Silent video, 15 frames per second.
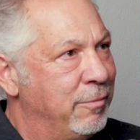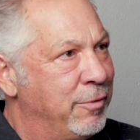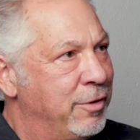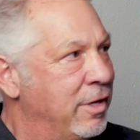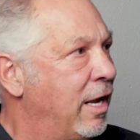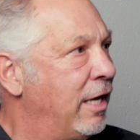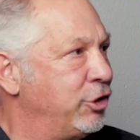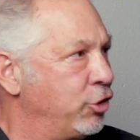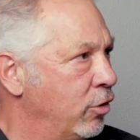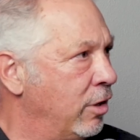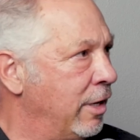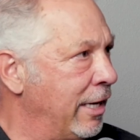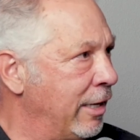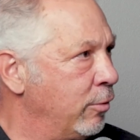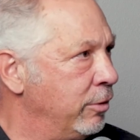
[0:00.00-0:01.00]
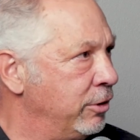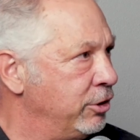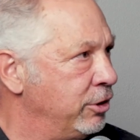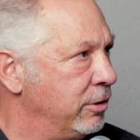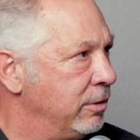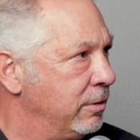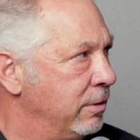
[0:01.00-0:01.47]
theological
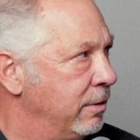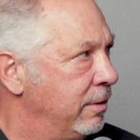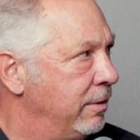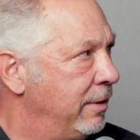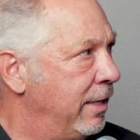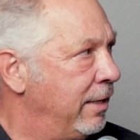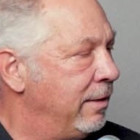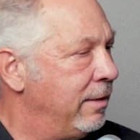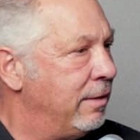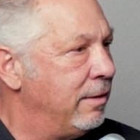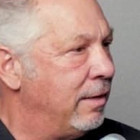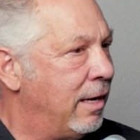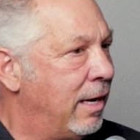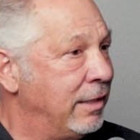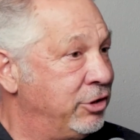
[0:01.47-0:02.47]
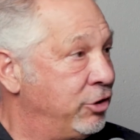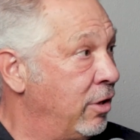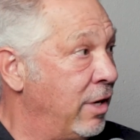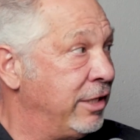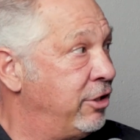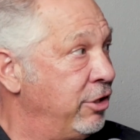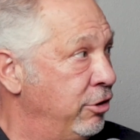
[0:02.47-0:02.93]
language that I still
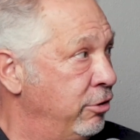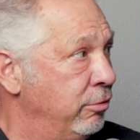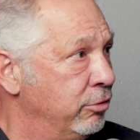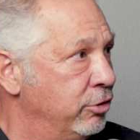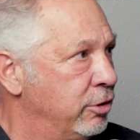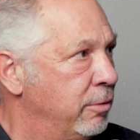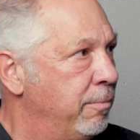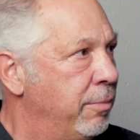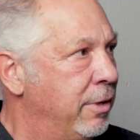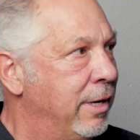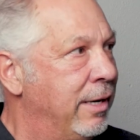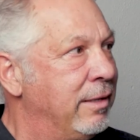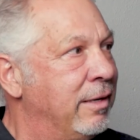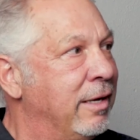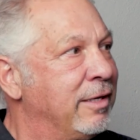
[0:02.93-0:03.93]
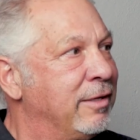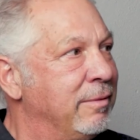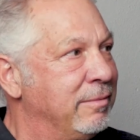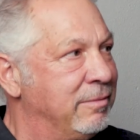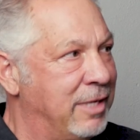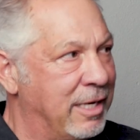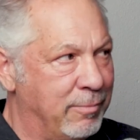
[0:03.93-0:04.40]
like to use, but I
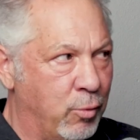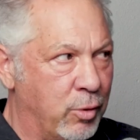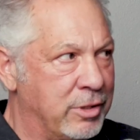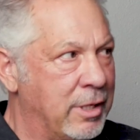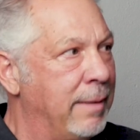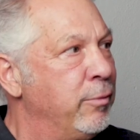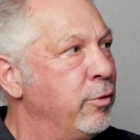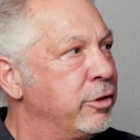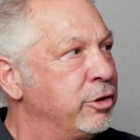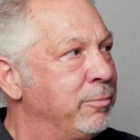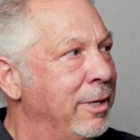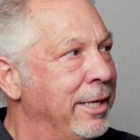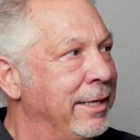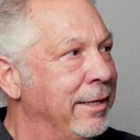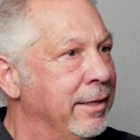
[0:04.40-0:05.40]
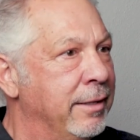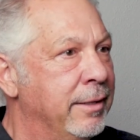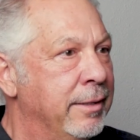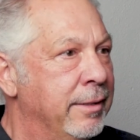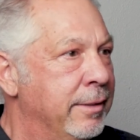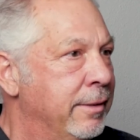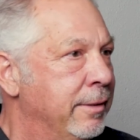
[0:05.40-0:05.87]
take more time to explain it
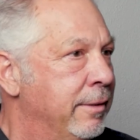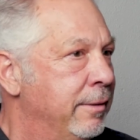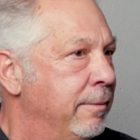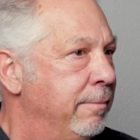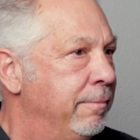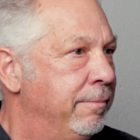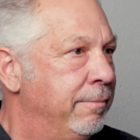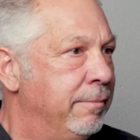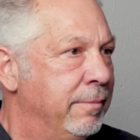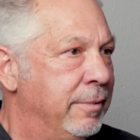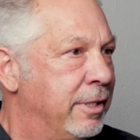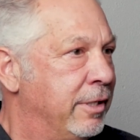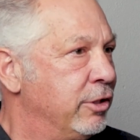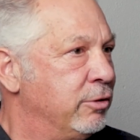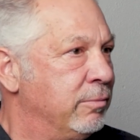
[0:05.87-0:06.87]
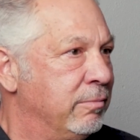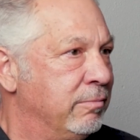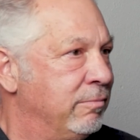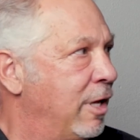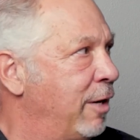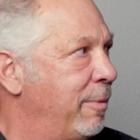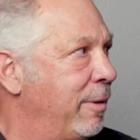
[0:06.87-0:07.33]
because a
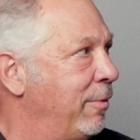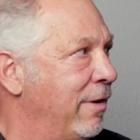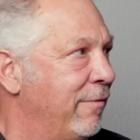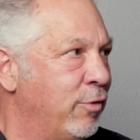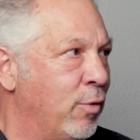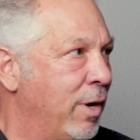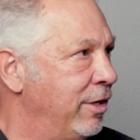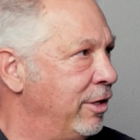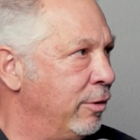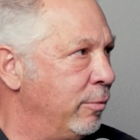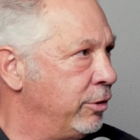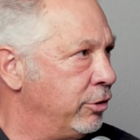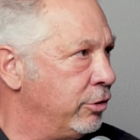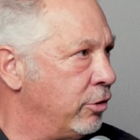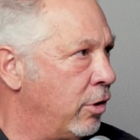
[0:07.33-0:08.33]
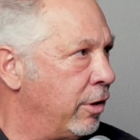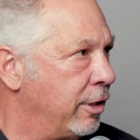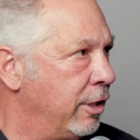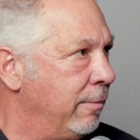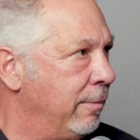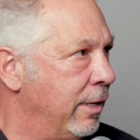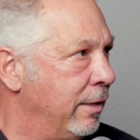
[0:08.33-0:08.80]
lot of people have no idea what you're
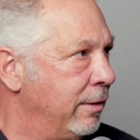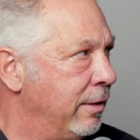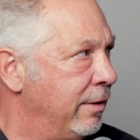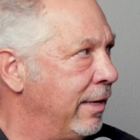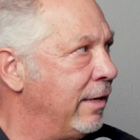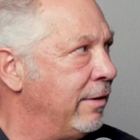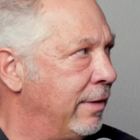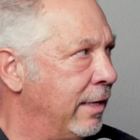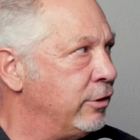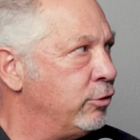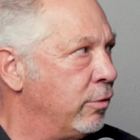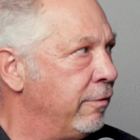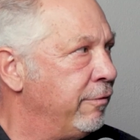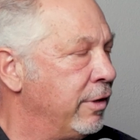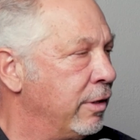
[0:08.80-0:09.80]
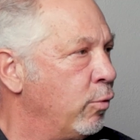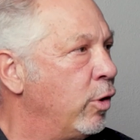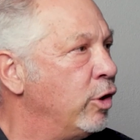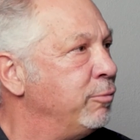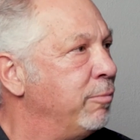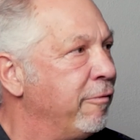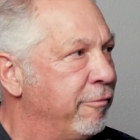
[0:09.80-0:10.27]
talking about and that sort of thing.
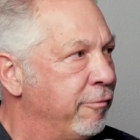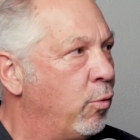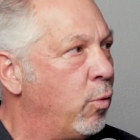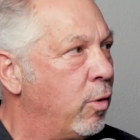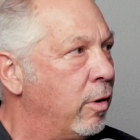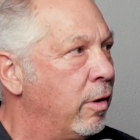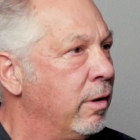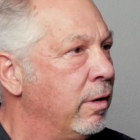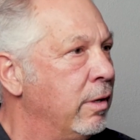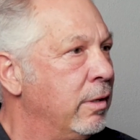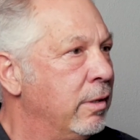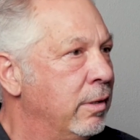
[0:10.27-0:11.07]
Whereas before,